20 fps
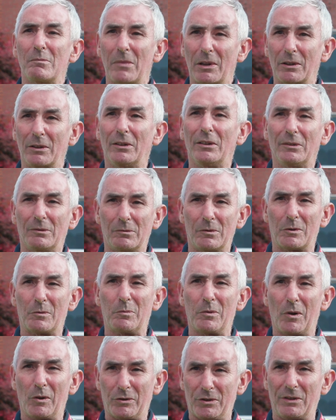Miller was
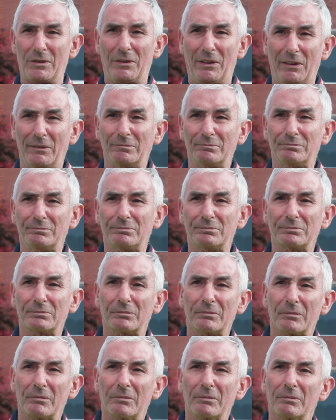brought in.
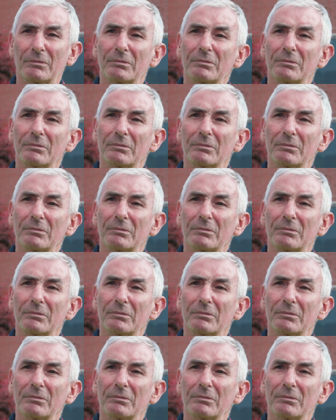So we've